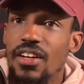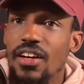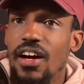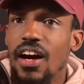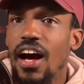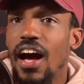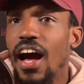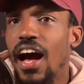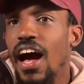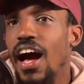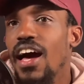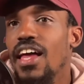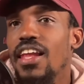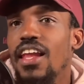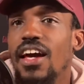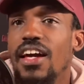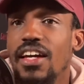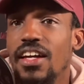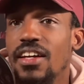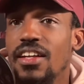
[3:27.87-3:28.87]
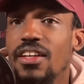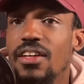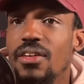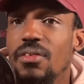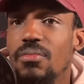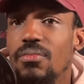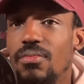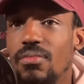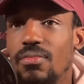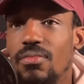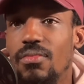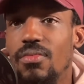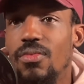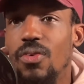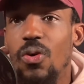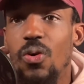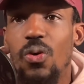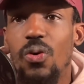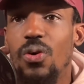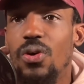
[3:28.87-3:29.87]
highlight clip
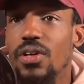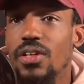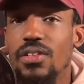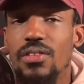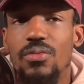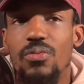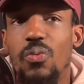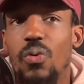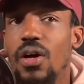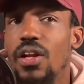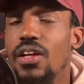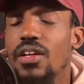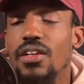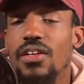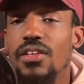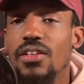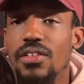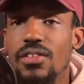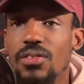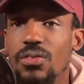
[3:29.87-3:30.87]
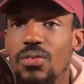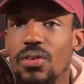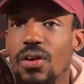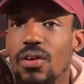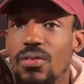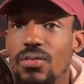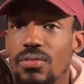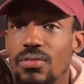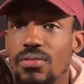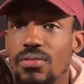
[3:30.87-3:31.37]
on one of the, you know,